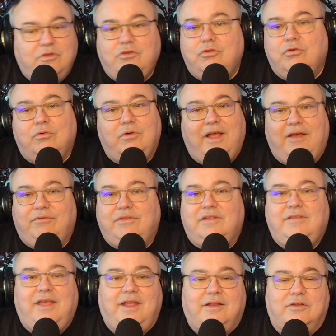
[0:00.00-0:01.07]
you don't have to
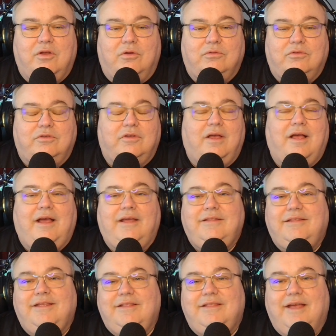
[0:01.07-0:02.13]
take notes. I
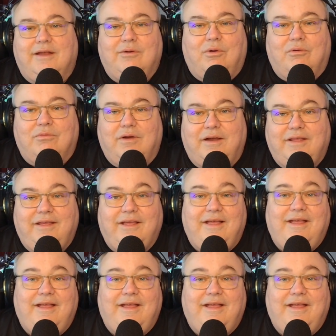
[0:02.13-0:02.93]
did that already.